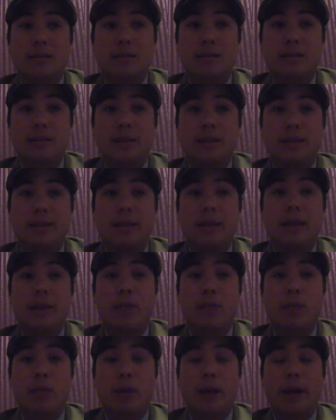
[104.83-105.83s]
this
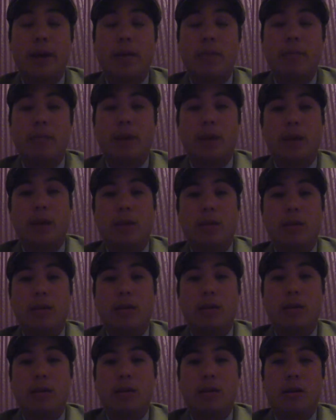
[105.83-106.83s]
game reminded me
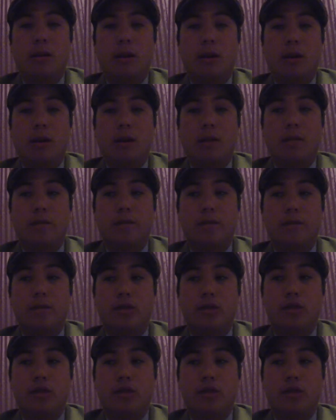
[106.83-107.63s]
of